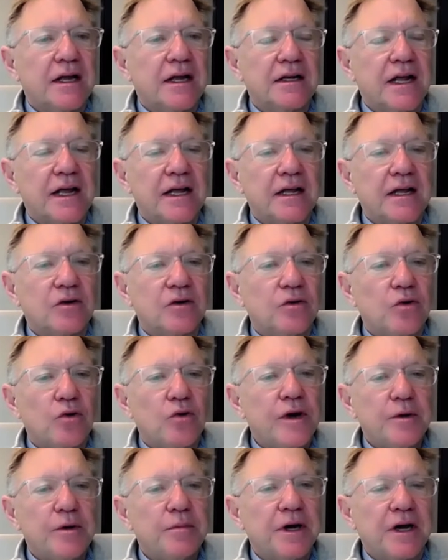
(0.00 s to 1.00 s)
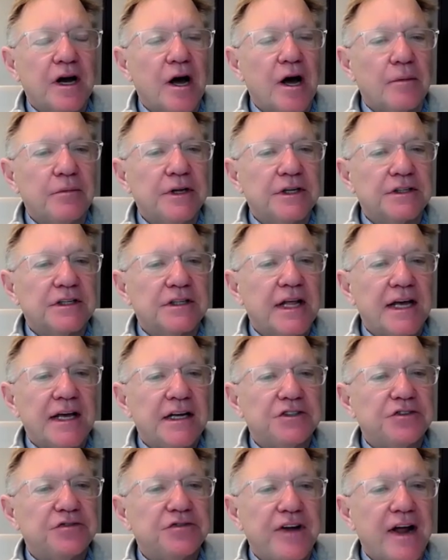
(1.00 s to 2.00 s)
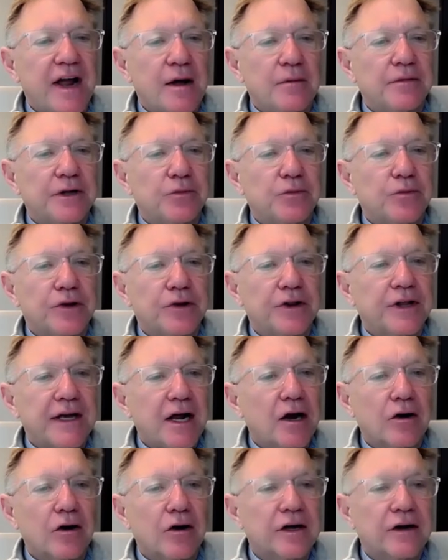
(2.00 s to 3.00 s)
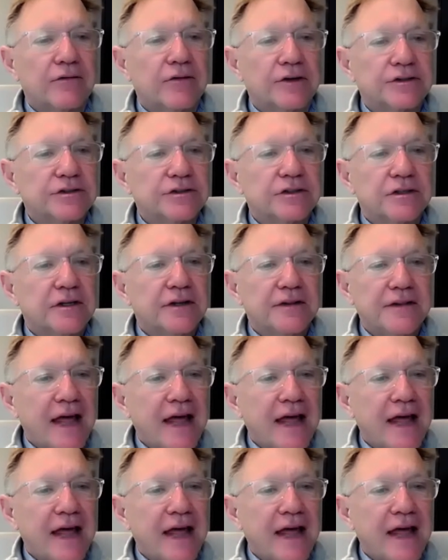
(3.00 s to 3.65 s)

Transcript: and who had become this lady's family were the caregivers.